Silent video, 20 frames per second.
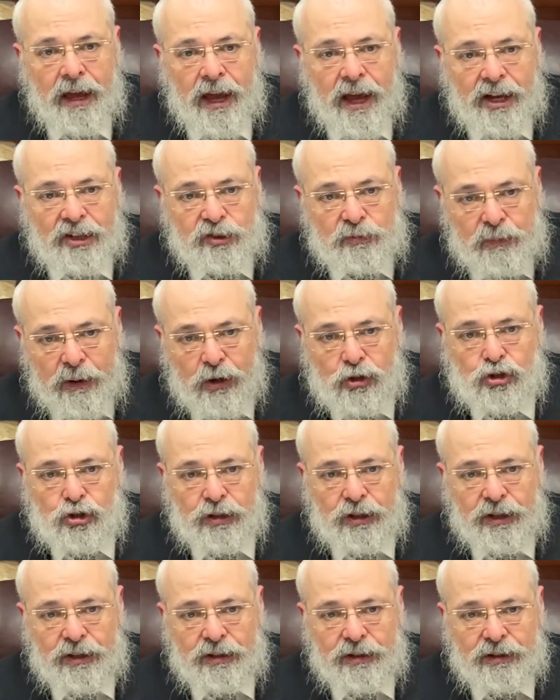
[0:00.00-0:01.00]

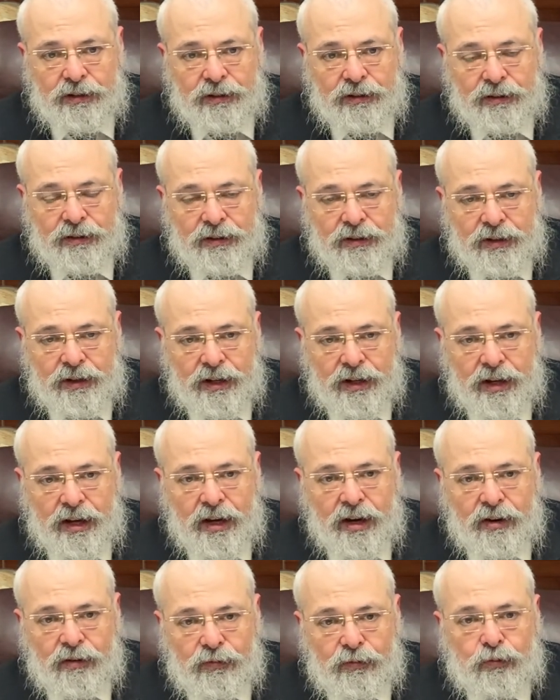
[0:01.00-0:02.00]
especially
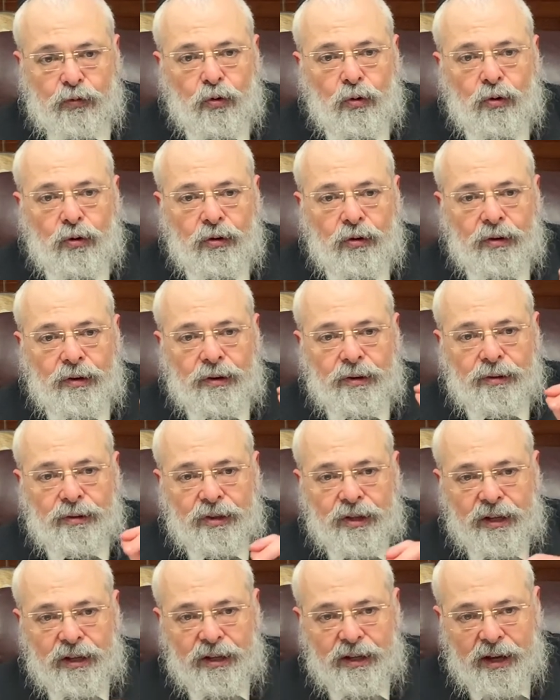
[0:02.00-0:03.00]
for
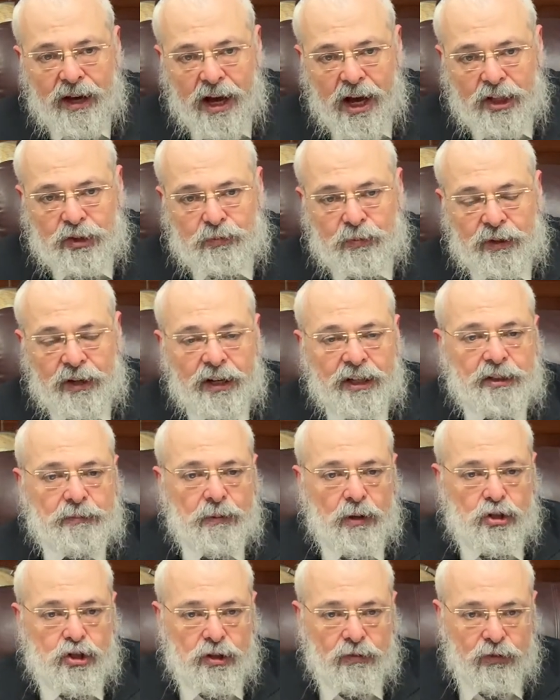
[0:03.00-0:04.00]
the husband and
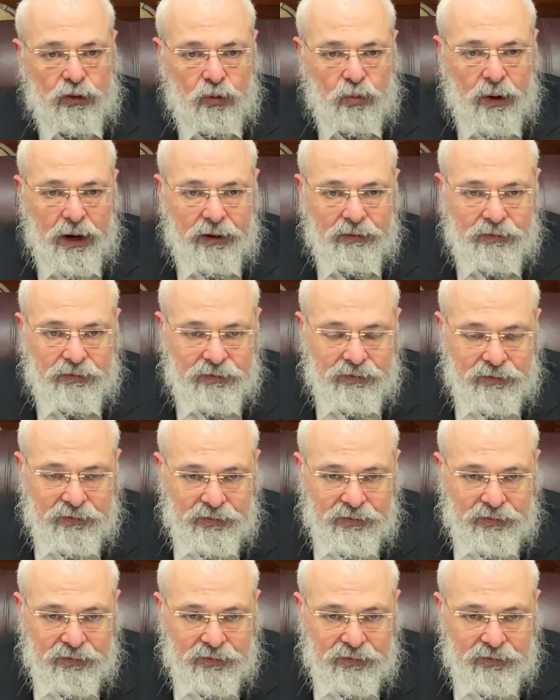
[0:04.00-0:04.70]
especially for the wife.